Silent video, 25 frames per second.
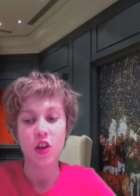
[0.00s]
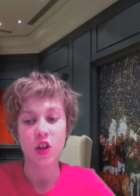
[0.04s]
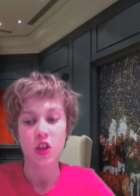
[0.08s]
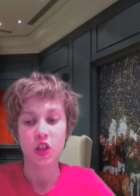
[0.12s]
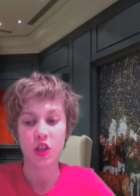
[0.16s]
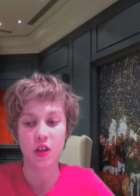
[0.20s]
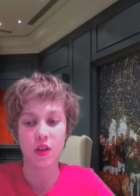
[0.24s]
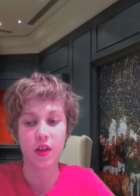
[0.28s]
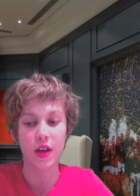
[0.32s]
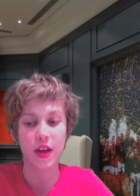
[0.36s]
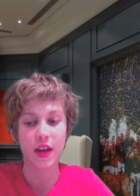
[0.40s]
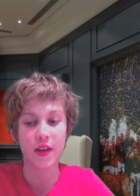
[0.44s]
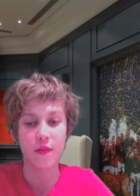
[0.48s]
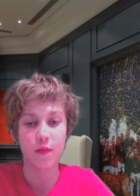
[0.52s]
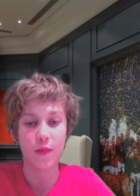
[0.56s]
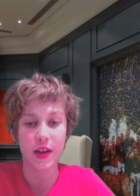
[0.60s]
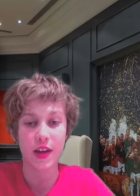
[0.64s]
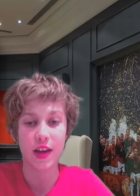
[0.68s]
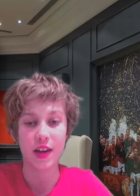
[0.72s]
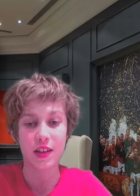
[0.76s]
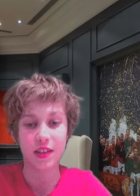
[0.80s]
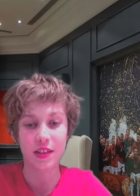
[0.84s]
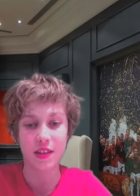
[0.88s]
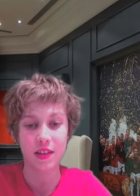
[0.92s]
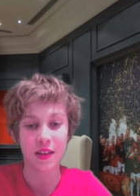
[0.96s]
So if we
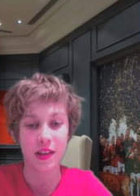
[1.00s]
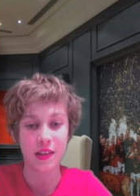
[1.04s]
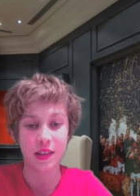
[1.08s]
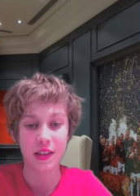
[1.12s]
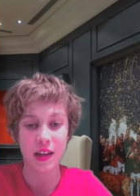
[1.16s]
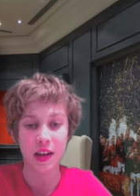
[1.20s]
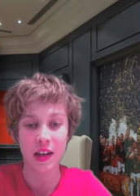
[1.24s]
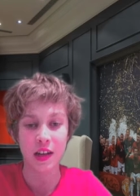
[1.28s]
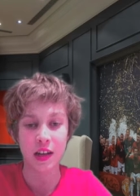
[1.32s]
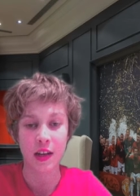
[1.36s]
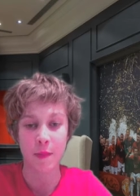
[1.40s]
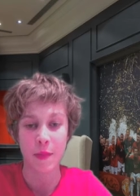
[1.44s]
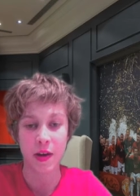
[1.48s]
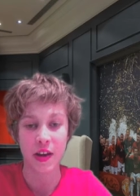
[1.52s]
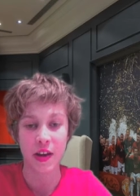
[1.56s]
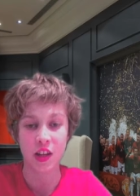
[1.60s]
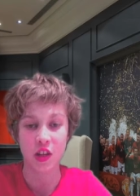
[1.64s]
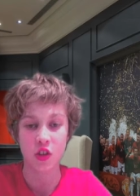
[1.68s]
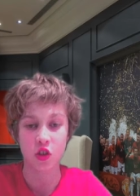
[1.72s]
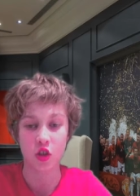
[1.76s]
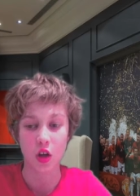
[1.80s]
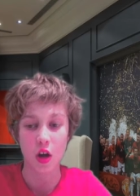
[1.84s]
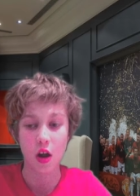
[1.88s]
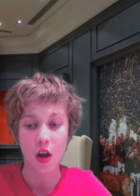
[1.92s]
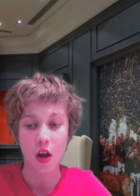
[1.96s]
get an attacking
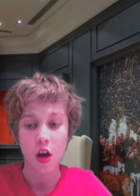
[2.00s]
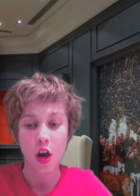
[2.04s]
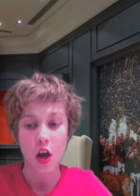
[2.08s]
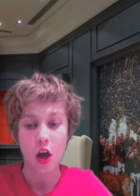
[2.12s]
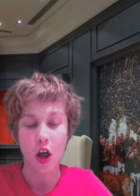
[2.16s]
manager,